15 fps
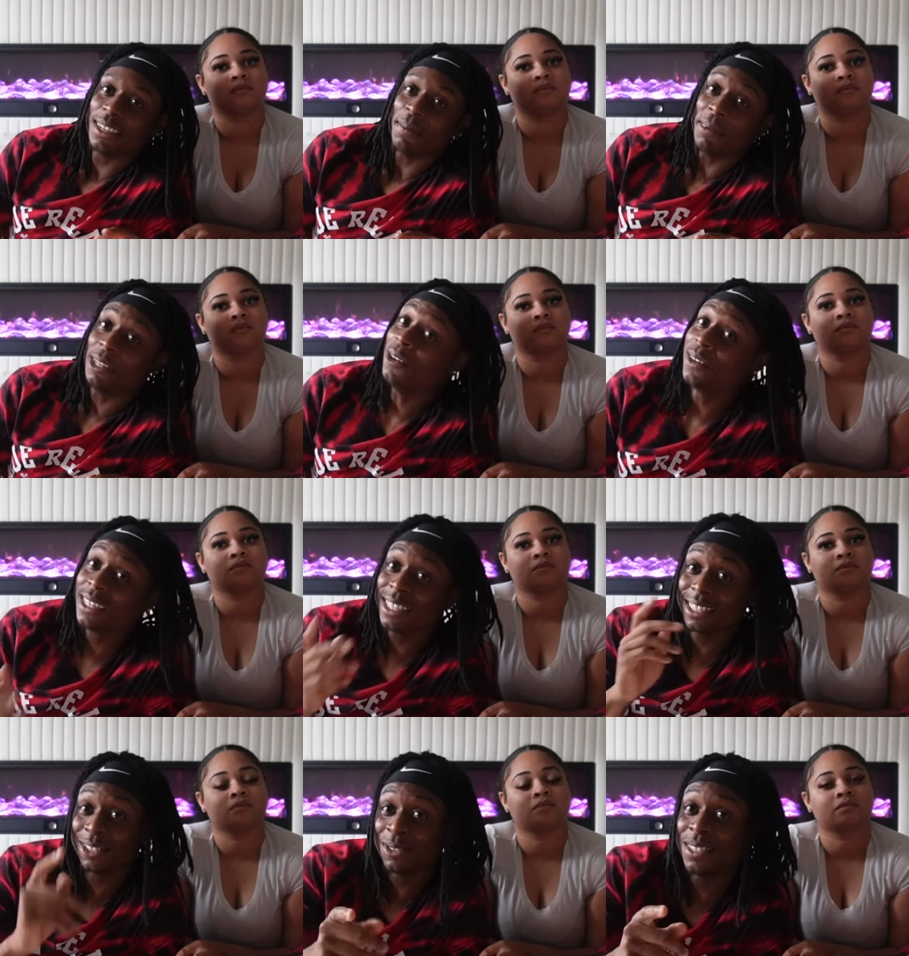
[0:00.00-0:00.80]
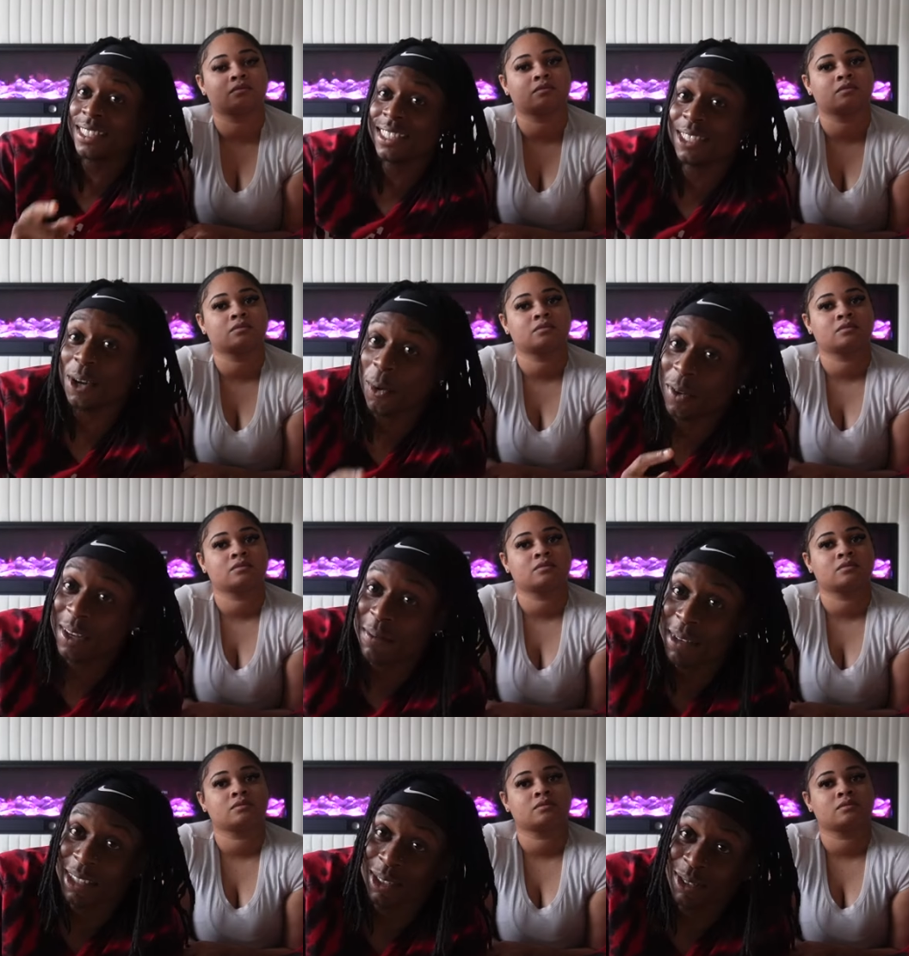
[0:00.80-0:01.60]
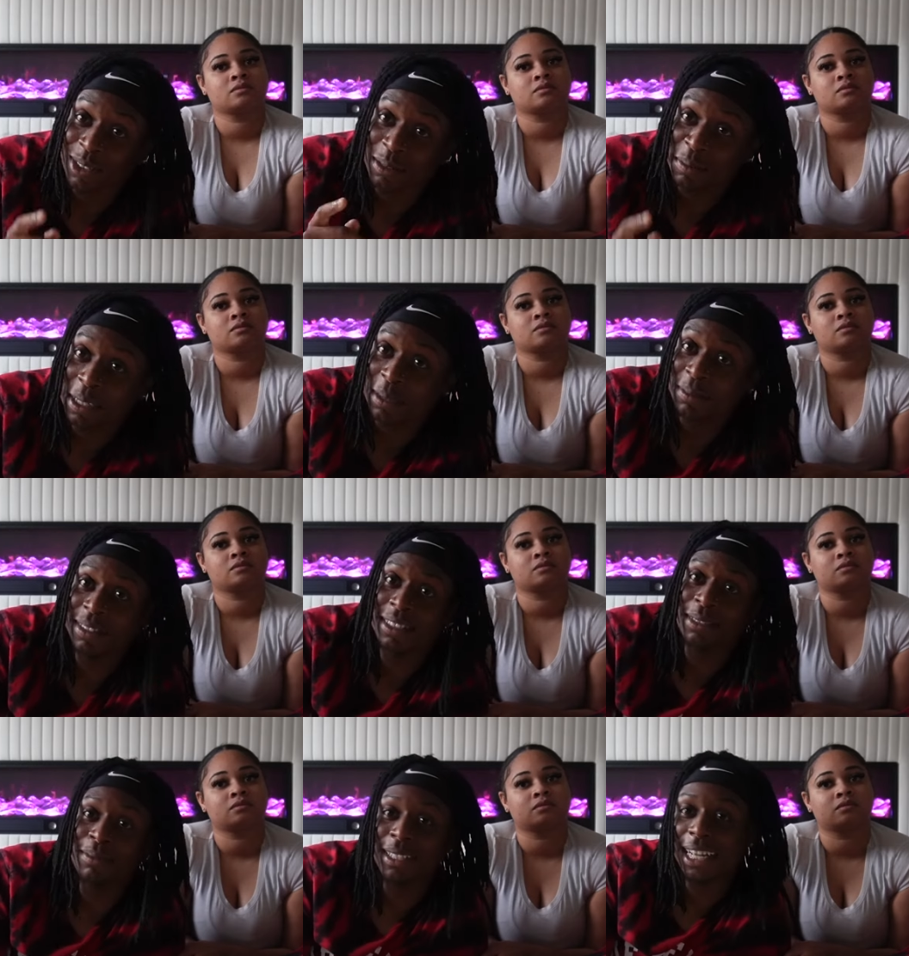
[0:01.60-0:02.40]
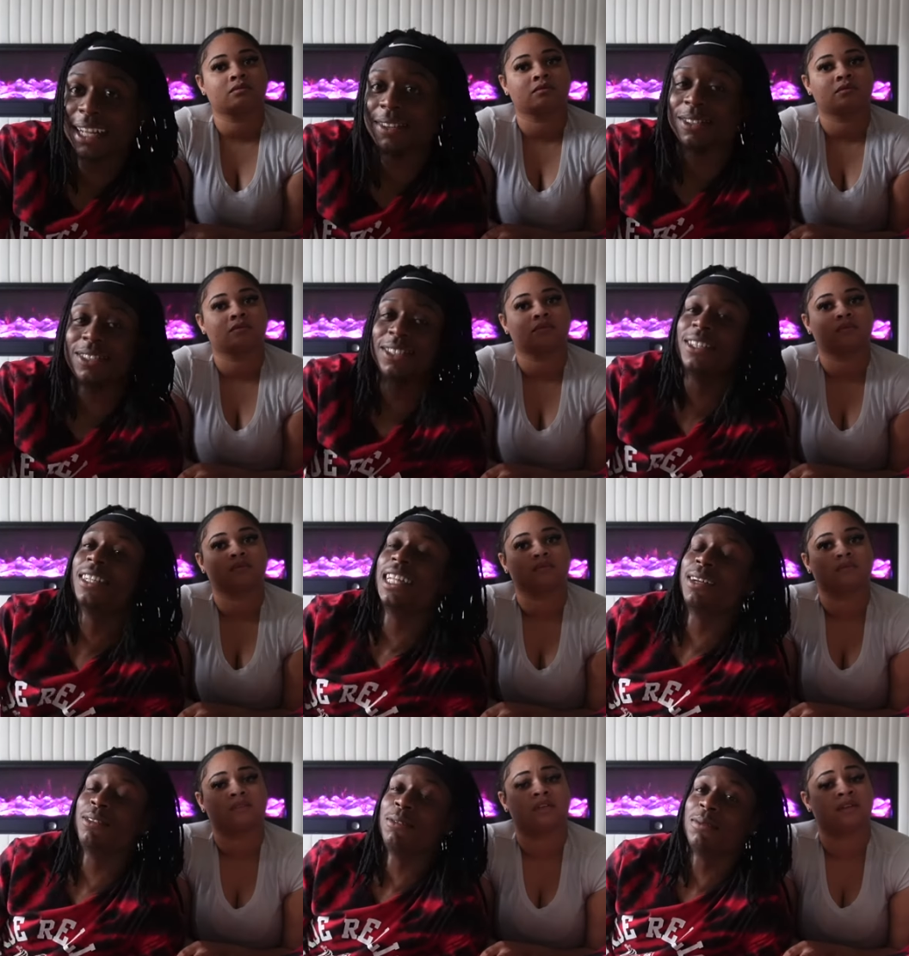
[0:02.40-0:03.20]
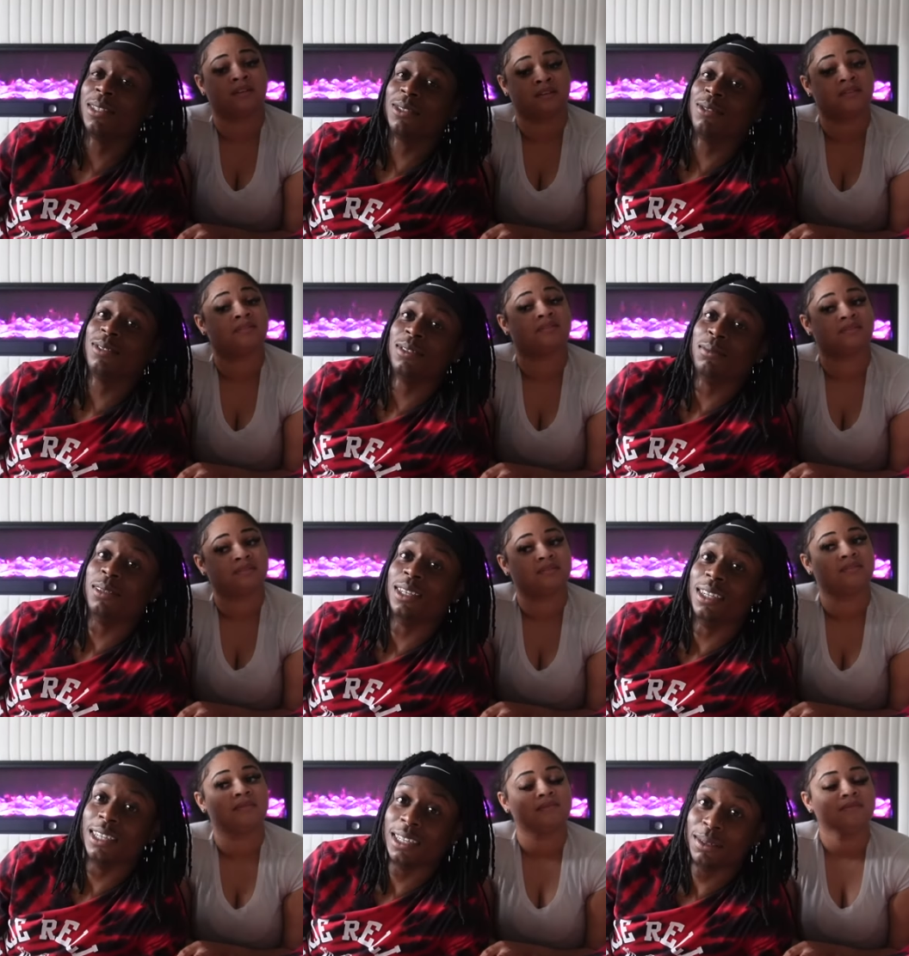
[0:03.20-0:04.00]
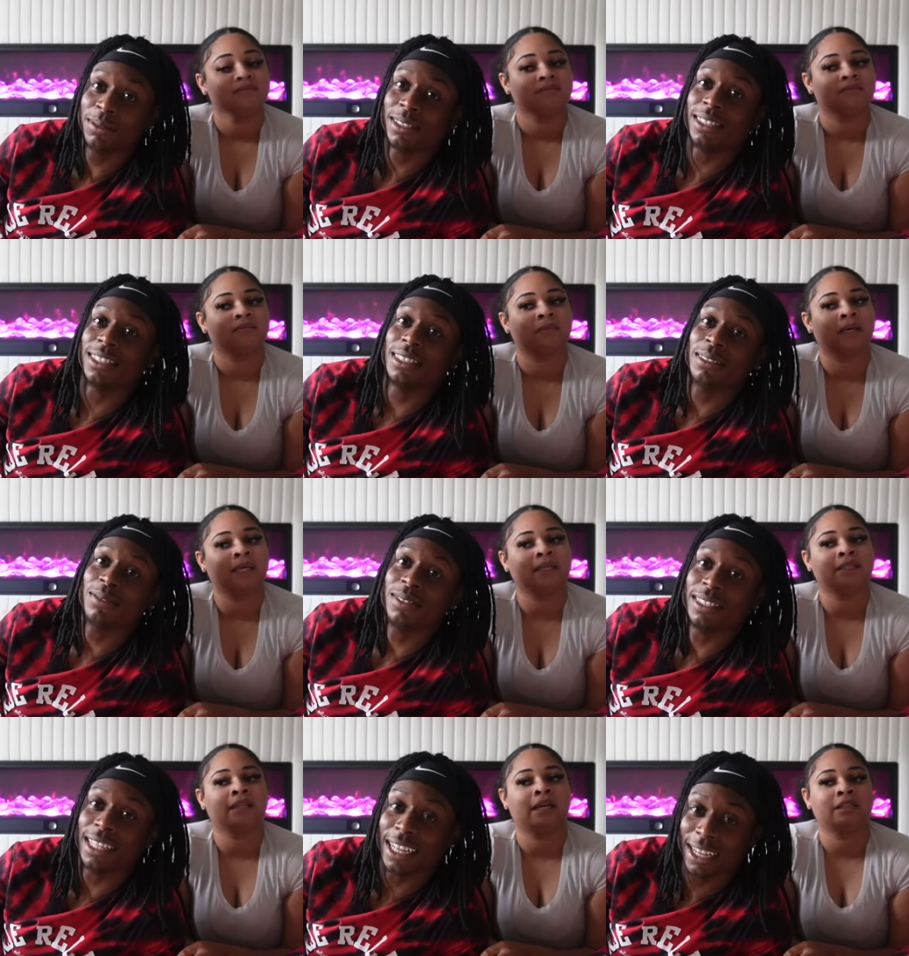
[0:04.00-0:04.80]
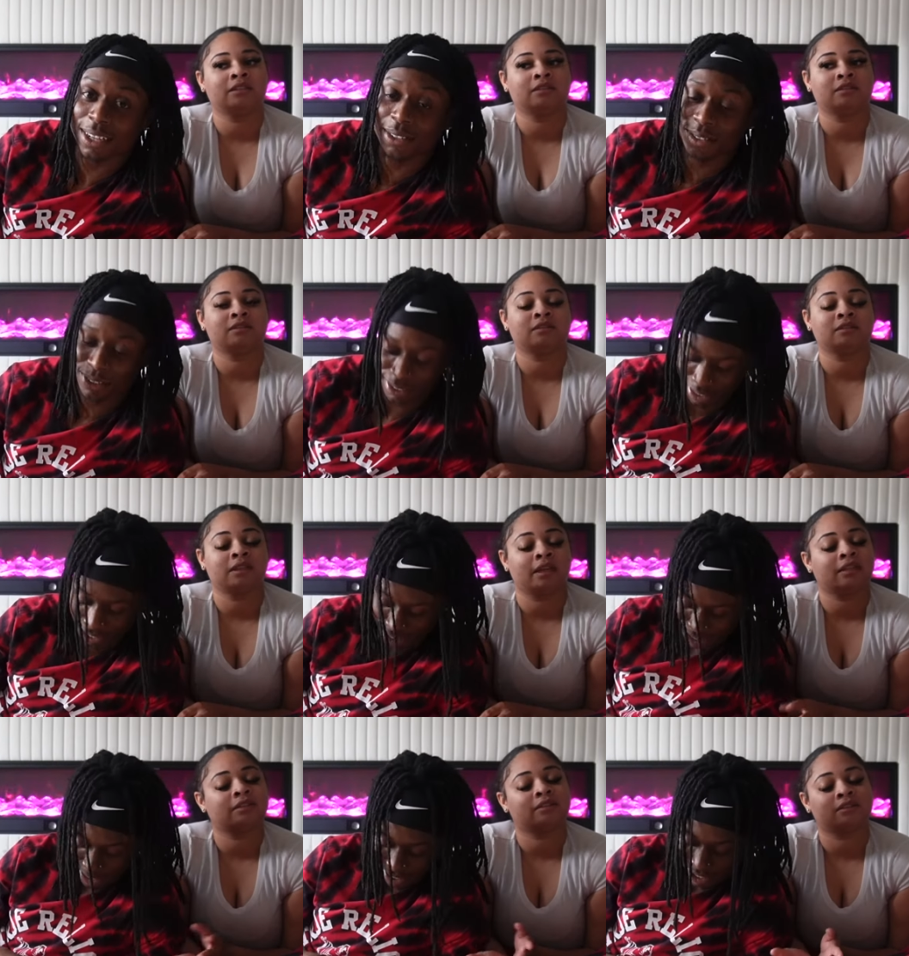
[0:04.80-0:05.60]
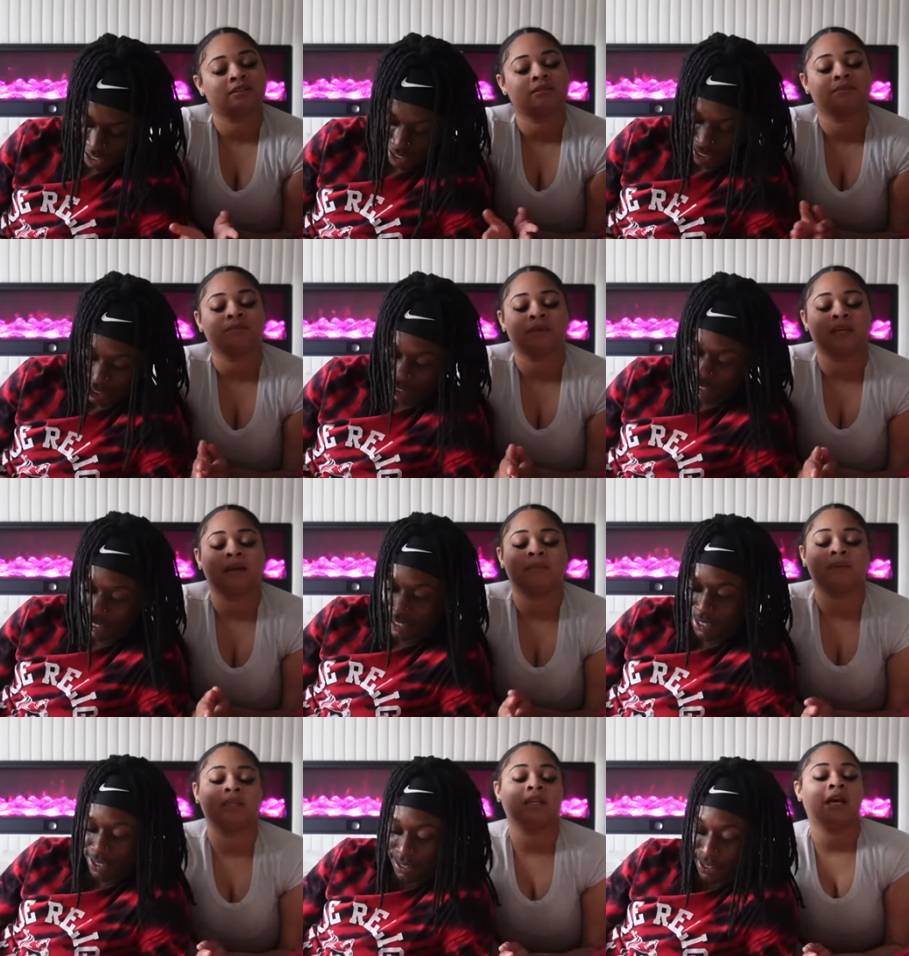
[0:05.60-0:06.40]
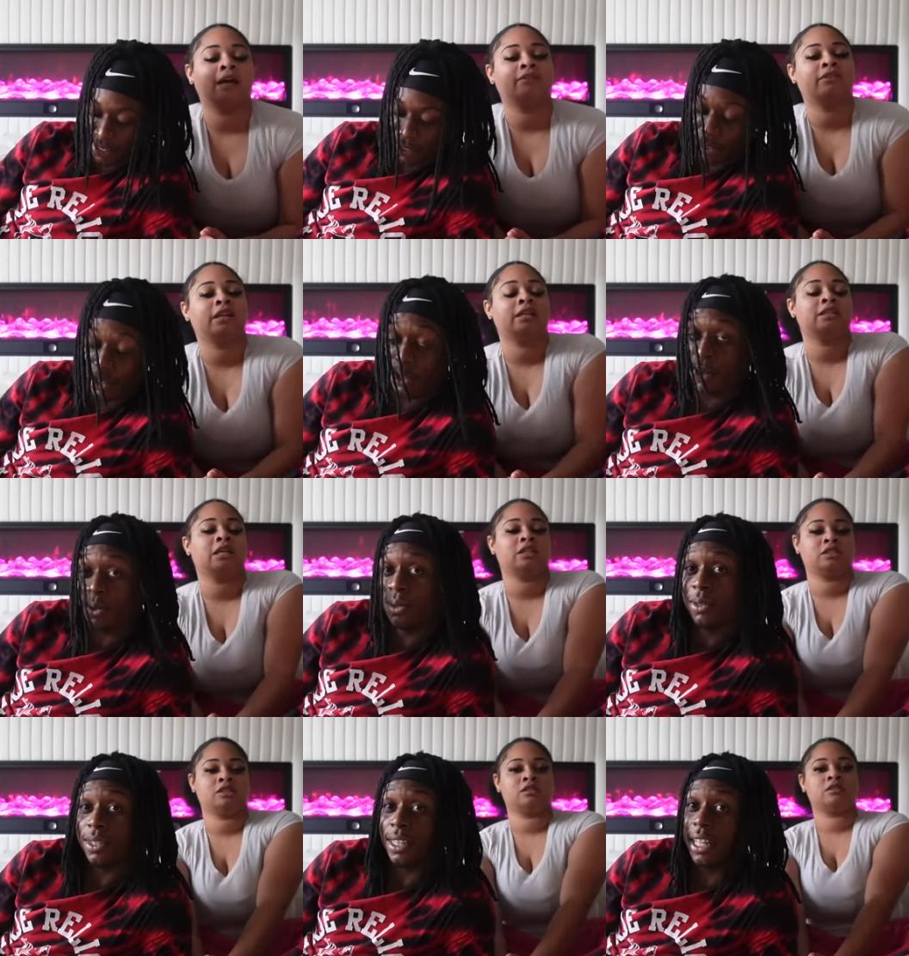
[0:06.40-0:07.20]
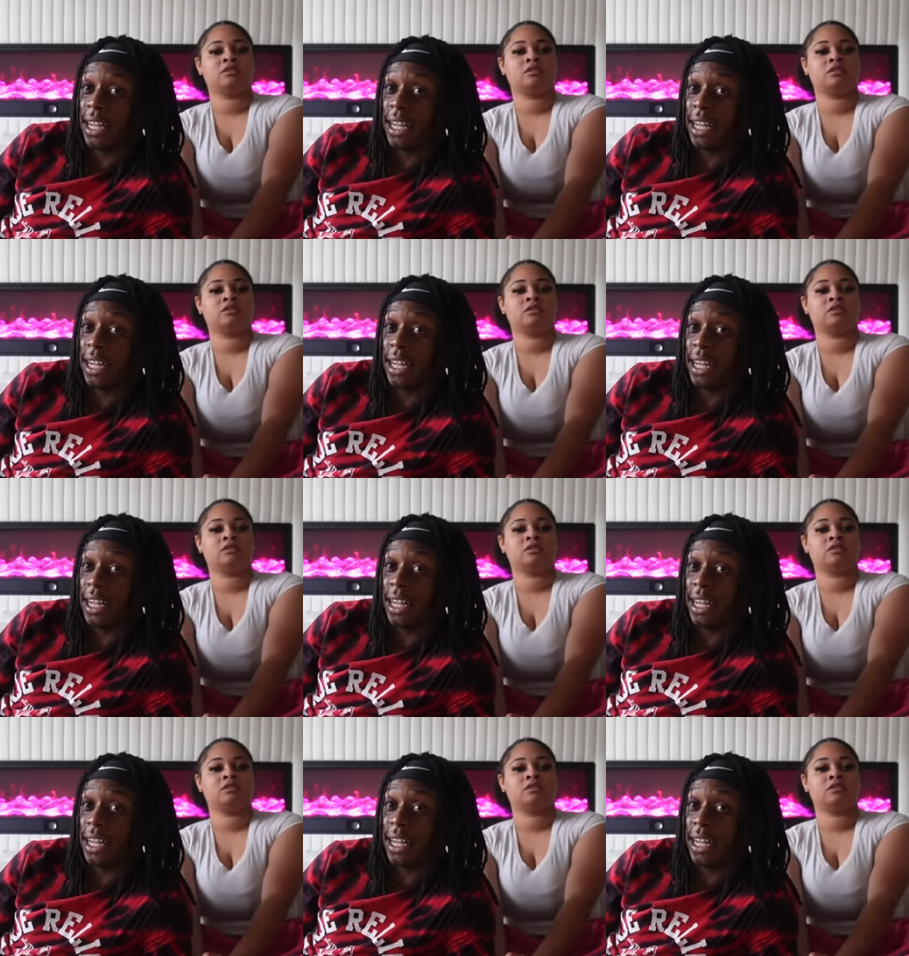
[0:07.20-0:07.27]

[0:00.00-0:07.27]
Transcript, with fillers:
Speaker 1: But don't get it twisted though. We went through some ups and some downs, y'all. Like we went through some ups and but some that's, downs. But that's
Speaker 2: that's but I mean, I feel you know, like that's just